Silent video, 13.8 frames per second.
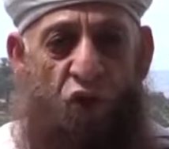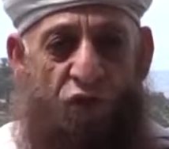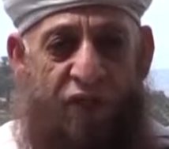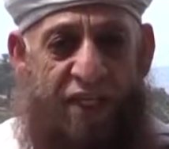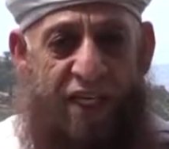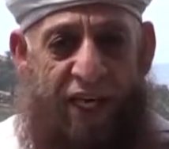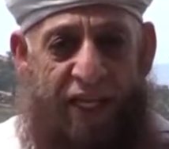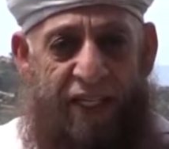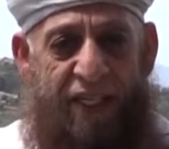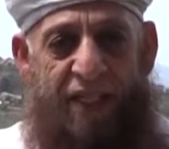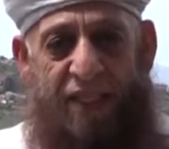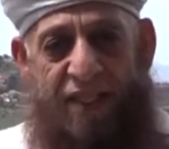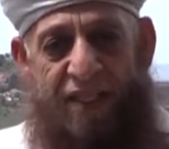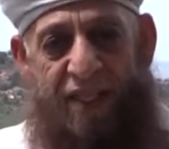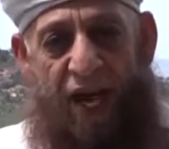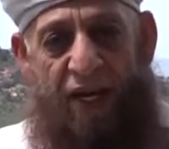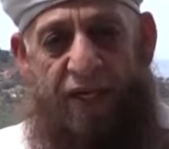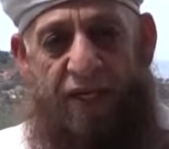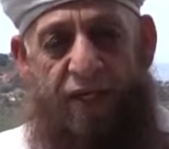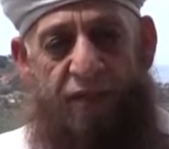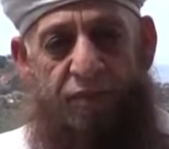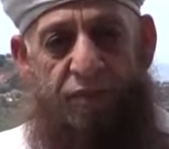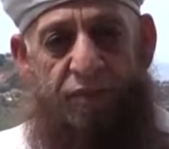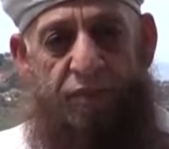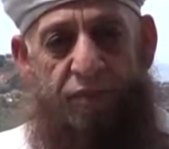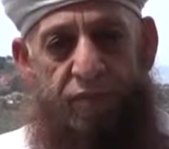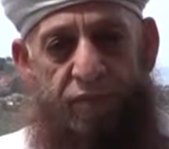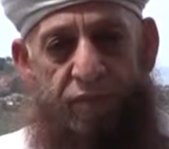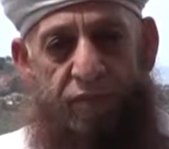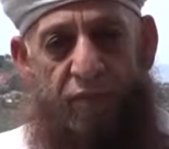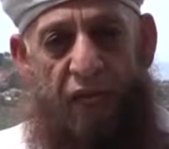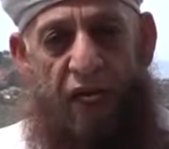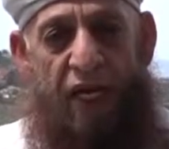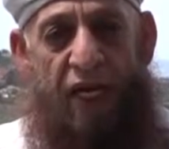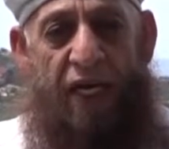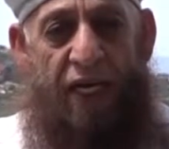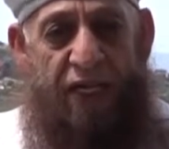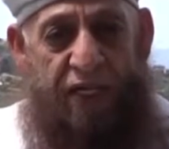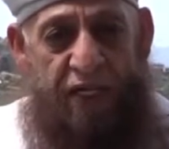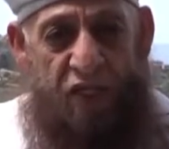of this hadith is that it